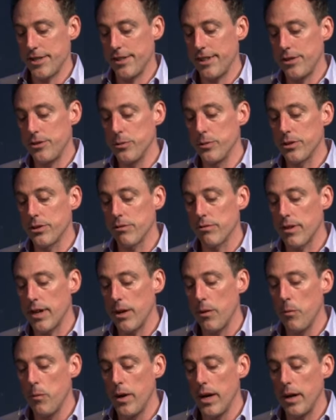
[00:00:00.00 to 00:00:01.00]
They do it the
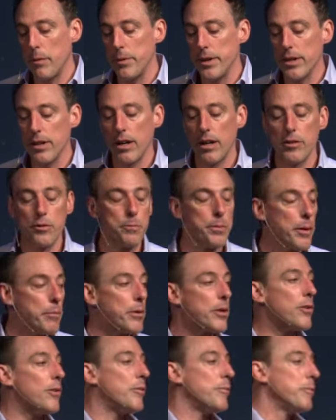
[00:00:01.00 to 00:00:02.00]
right way because
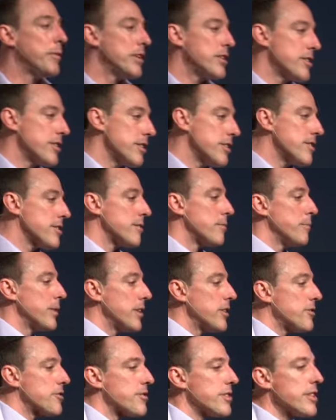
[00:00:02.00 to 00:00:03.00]
biblical missions and
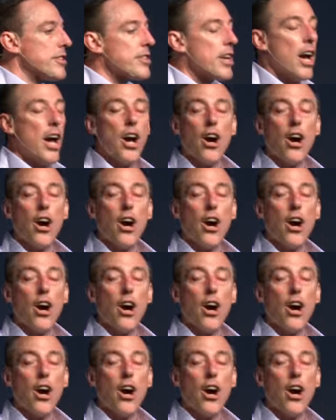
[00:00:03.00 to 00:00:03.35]
ministries